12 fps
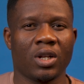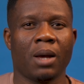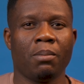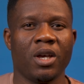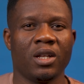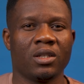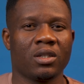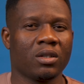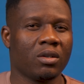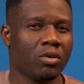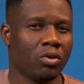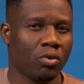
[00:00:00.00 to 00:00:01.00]
that
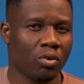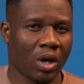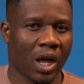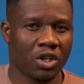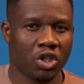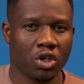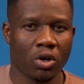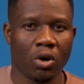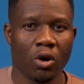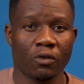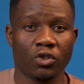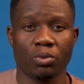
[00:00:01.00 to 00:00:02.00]
means you are
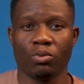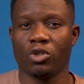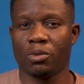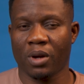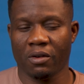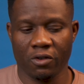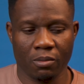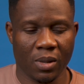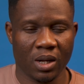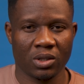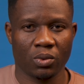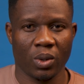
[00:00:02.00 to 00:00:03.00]
sure of smooth
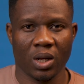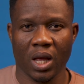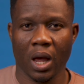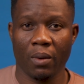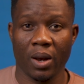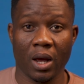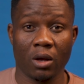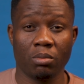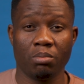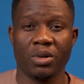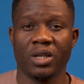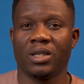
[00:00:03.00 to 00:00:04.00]
performance when carrying
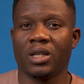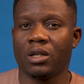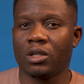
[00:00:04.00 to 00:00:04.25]
out basic